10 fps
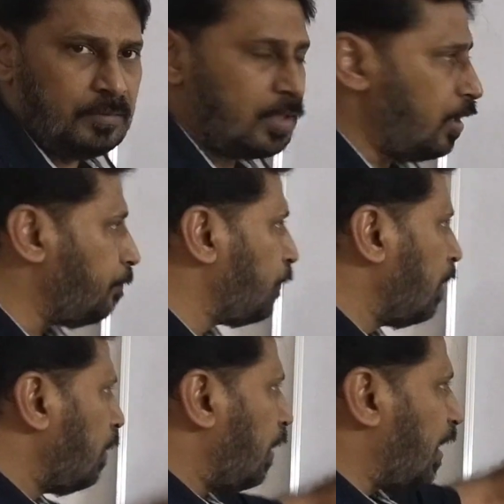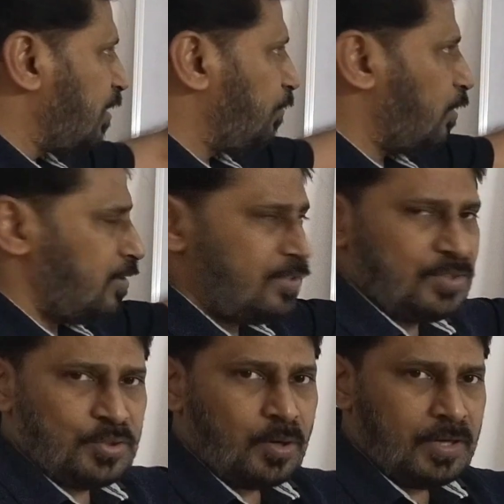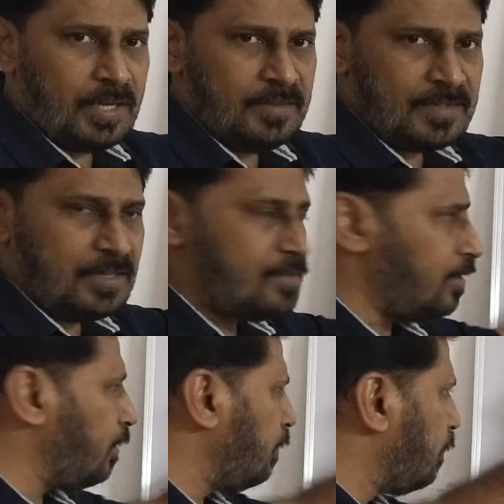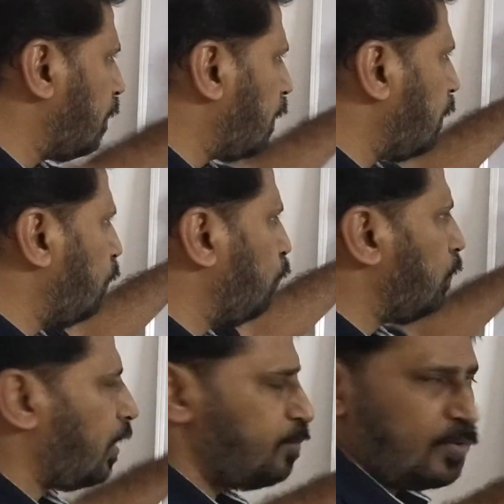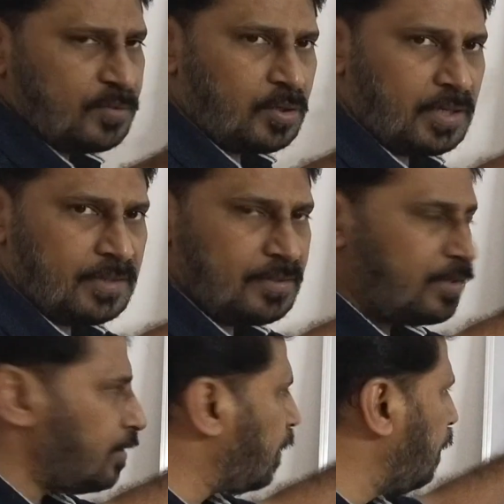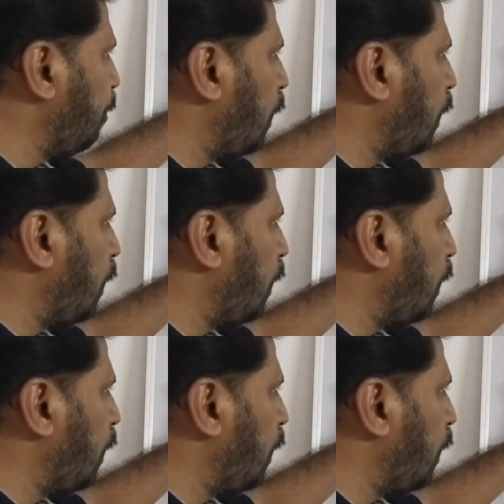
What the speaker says: Okay. As far as sorting is concerned, there are two types of sortings are there.